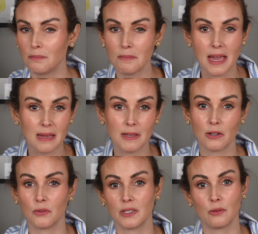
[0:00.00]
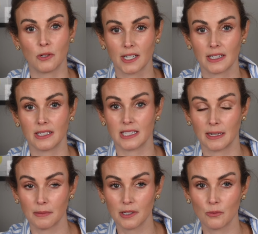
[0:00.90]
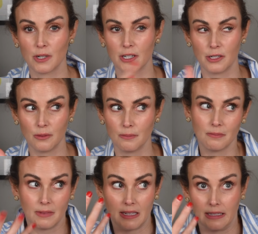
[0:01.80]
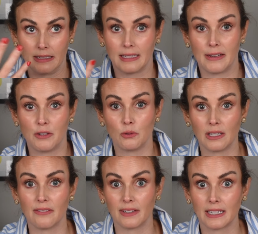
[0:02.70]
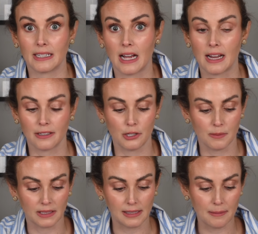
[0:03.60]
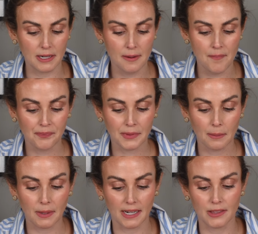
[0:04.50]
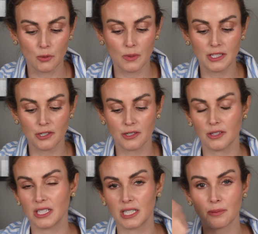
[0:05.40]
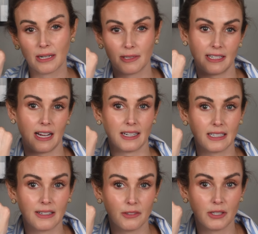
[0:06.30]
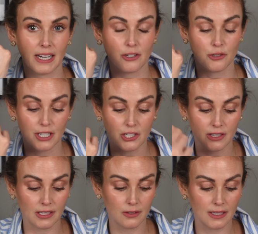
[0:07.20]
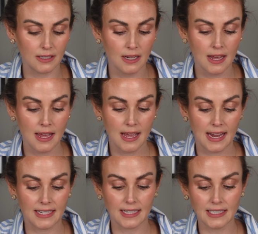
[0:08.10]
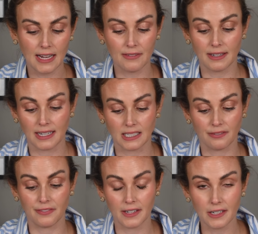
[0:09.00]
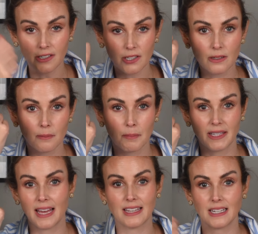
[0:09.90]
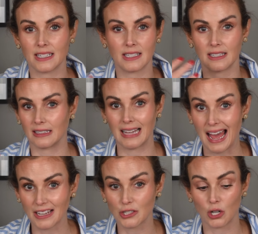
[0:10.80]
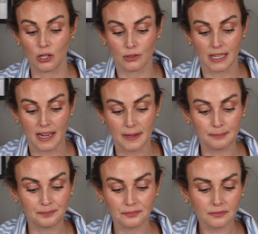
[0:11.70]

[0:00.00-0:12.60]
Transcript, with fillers: maybe only work in the summer where you, if you live like in a hot and humid climate. But in the winter, this is probably not gonna give you the hydration that you need. It does have a nice finish, but that doesn't last all day.